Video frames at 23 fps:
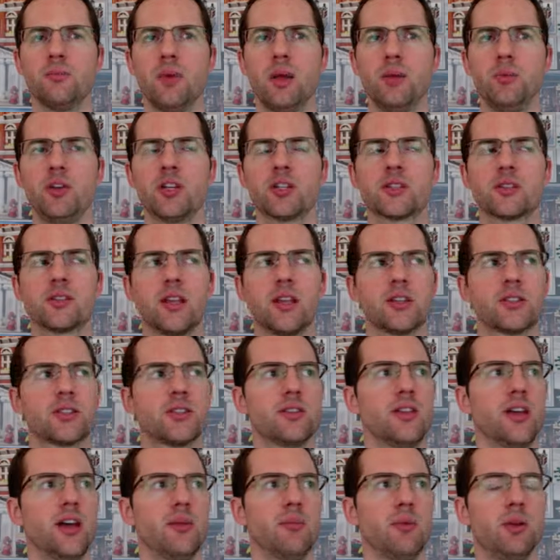Maybe it's less than
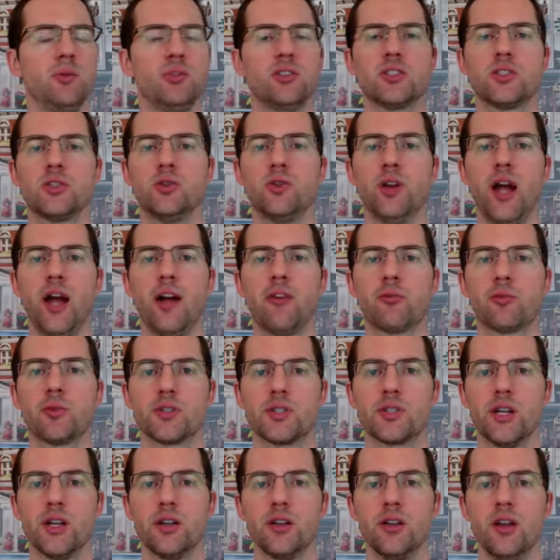that. Maybe it's
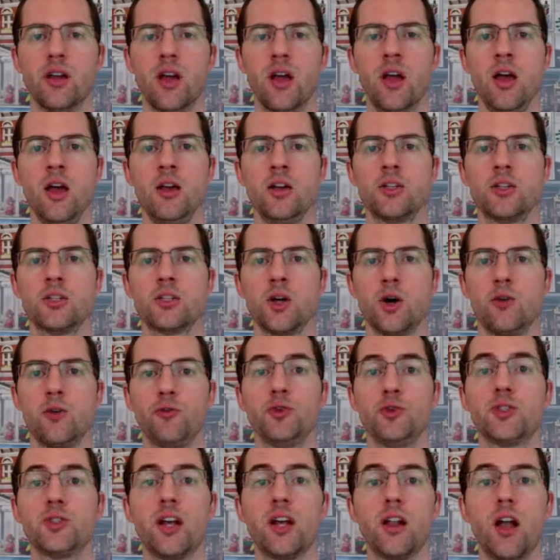2.5%. So if
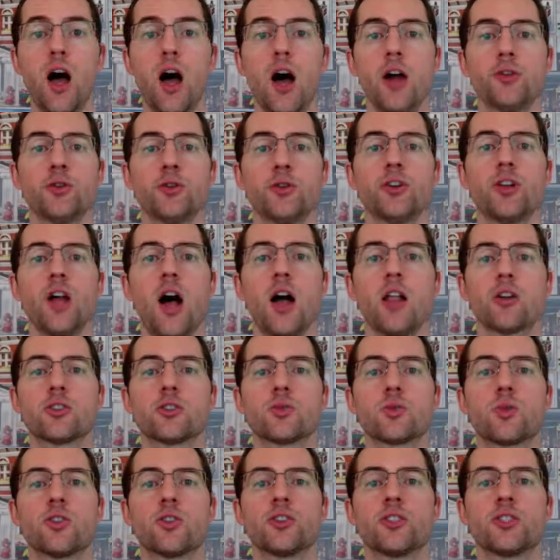you sell $100
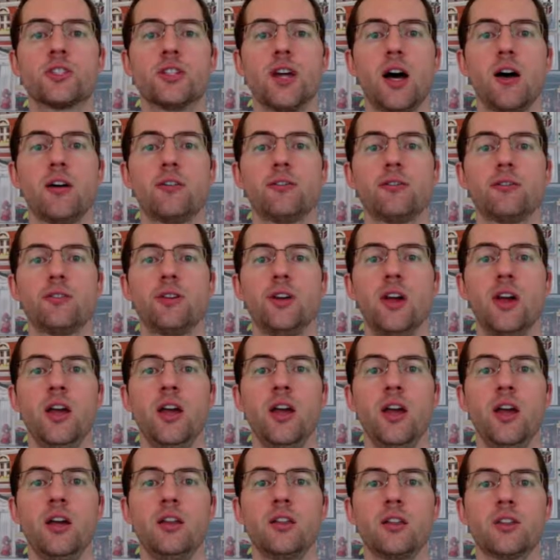worth of stuff,
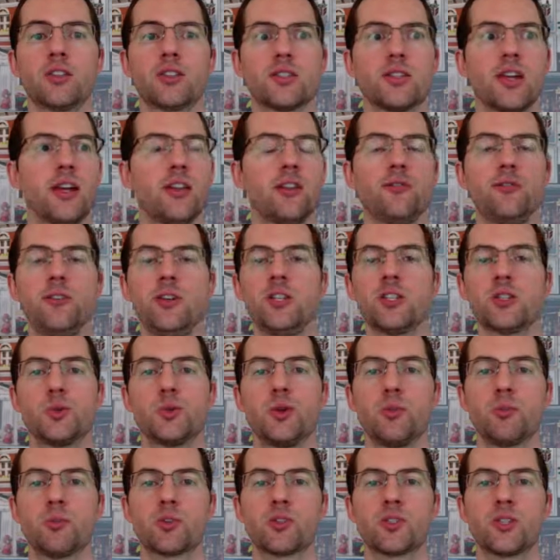let's say the fee's
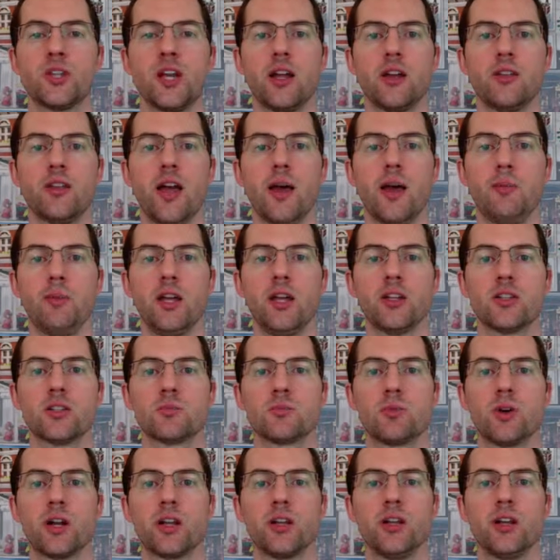3%, that means
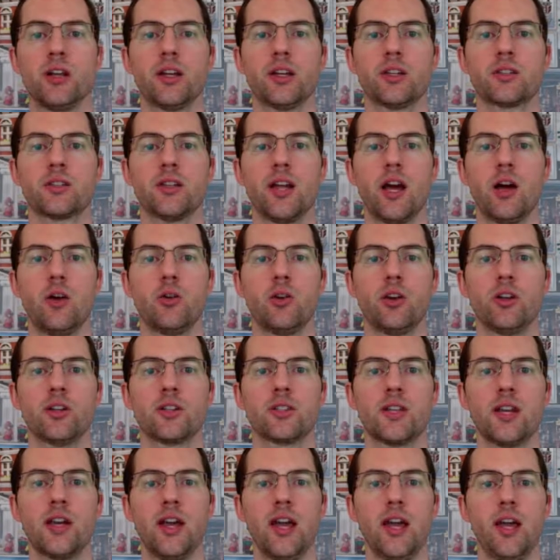BrickLink is now going to
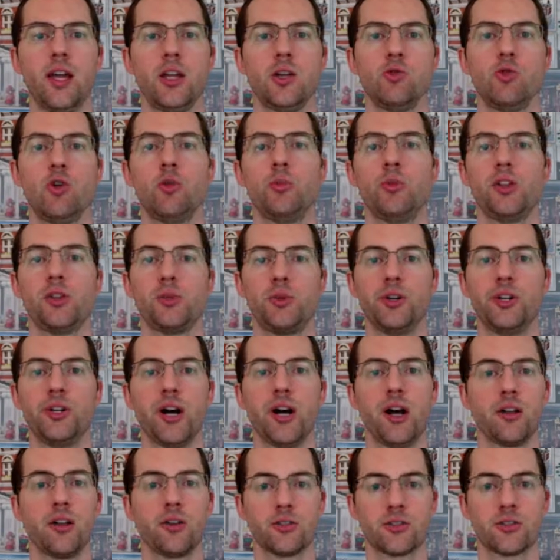say, hey, you owe me
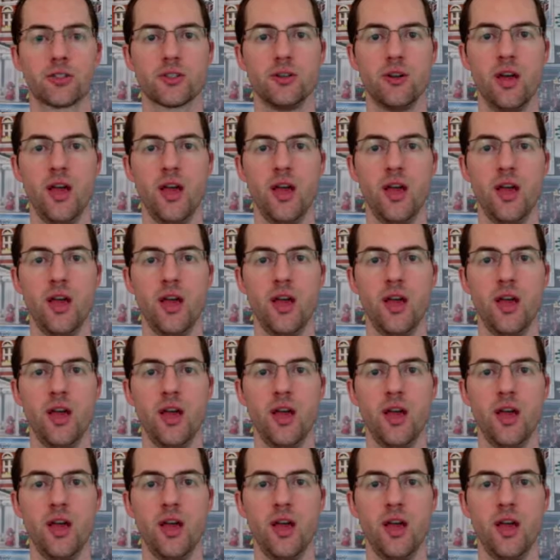$3.